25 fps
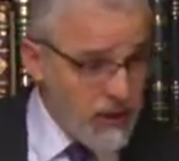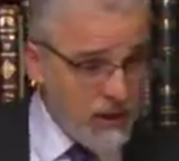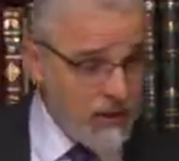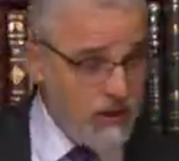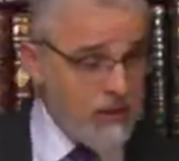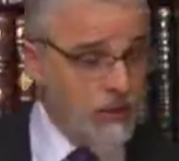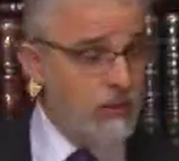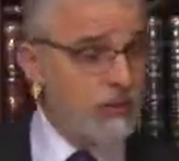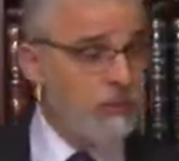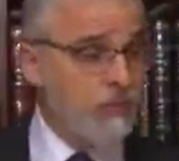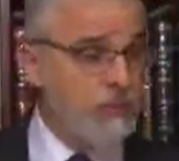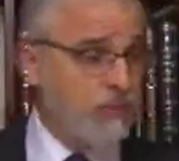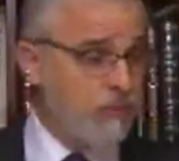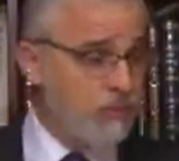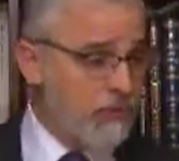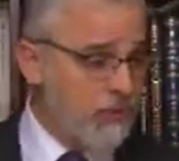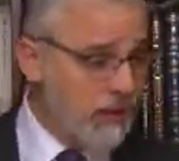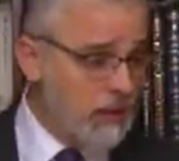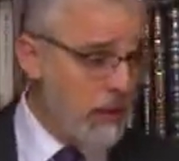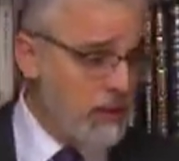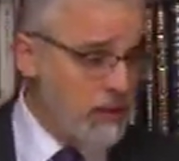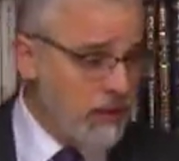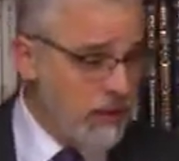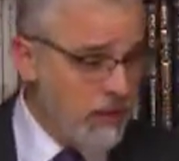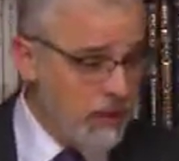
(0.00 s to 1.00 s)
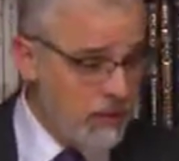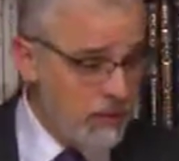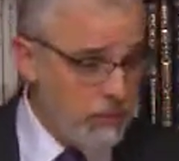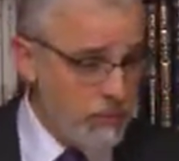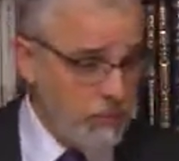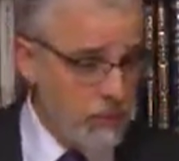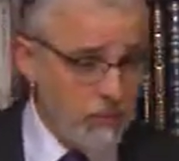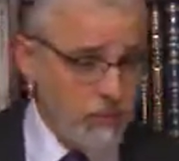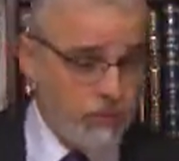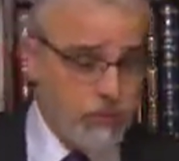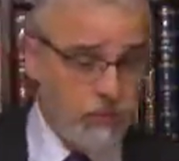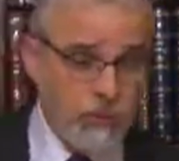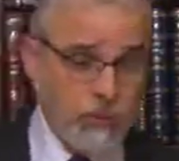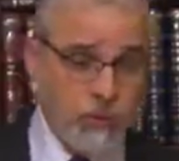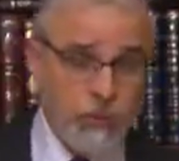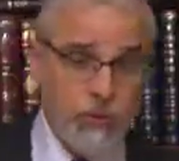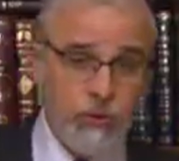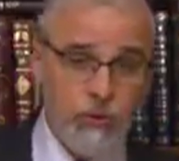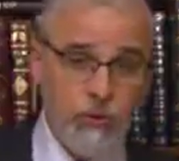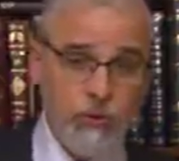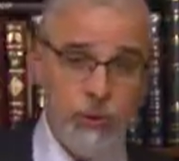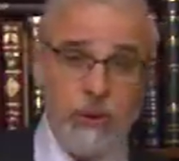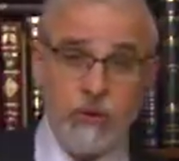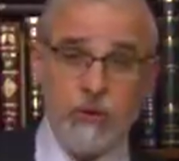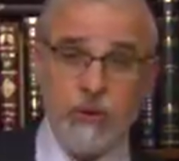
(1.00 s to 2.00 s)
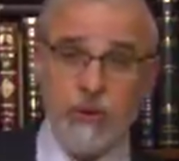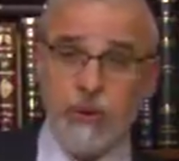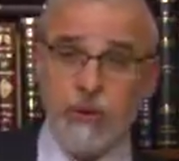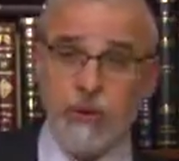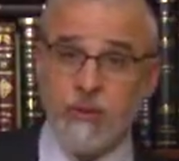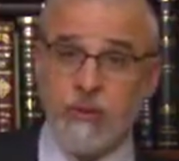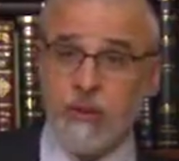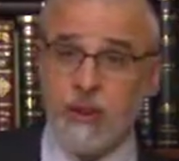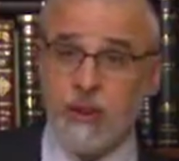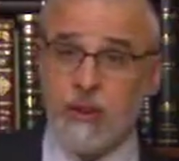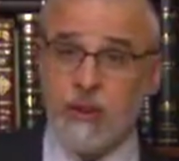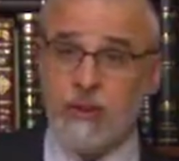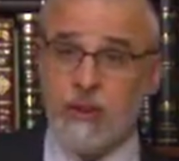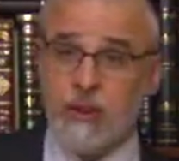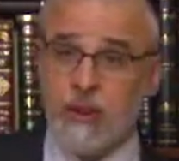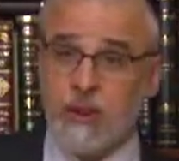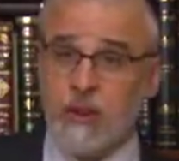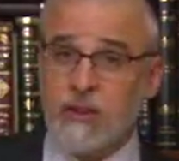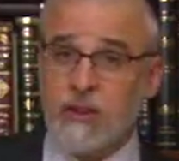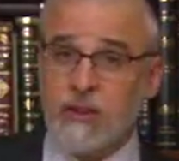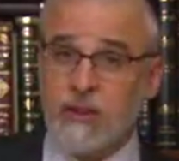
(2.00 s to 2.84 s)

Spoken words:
It's a beautiful and very, very sad